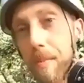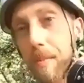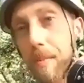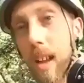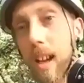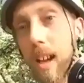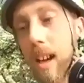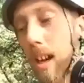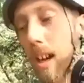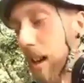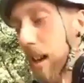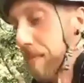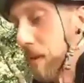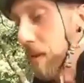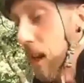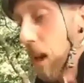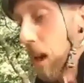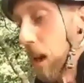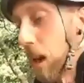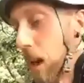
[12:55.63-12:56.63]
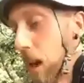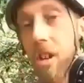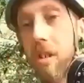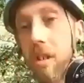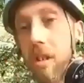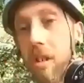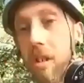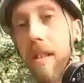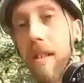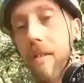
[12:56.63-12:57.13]
Um, and on the
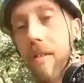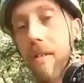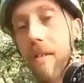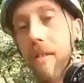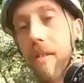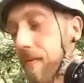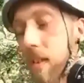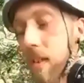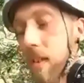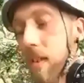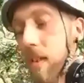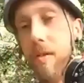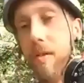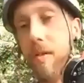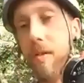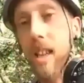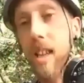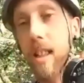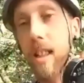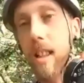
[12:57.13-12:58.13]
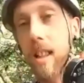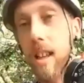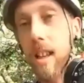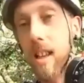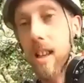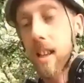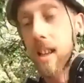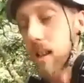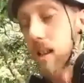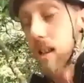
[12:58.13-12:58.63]
ground, I've, I've seen things